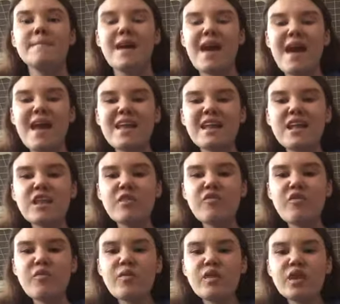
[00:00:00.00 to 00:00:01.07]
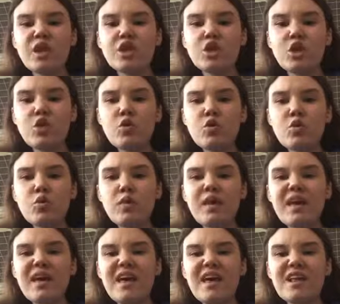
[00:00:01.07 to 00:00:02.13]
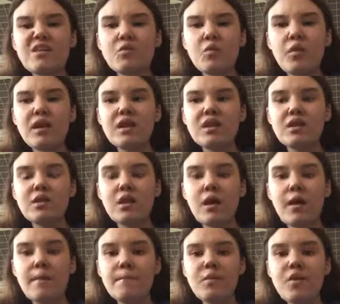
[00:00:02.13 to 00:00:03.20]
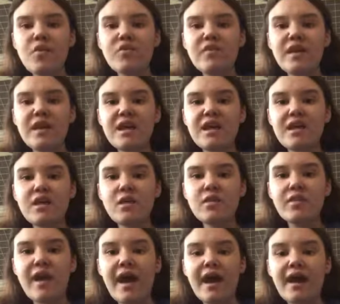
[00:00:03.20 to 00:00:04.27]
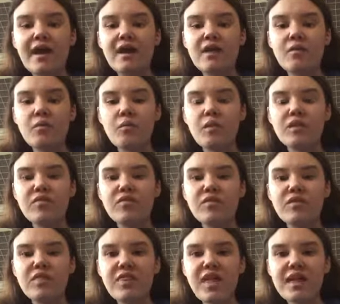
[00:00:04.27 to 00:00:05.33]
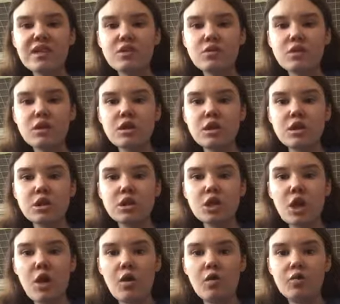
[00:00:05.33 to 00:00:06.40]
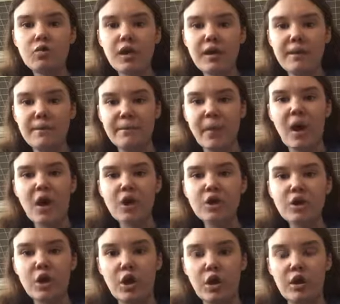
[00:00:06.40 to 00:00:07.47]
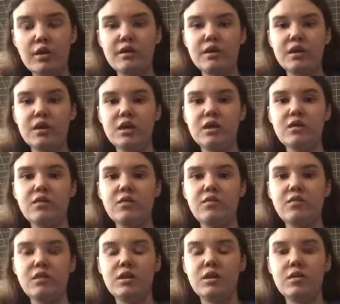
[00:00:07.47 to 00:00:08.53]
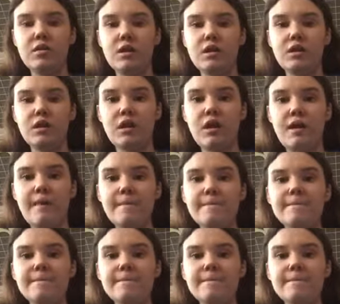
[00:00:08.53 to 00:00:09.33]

And I never really knew it was a movie that was then turned into a show like Barnyard. Seriously.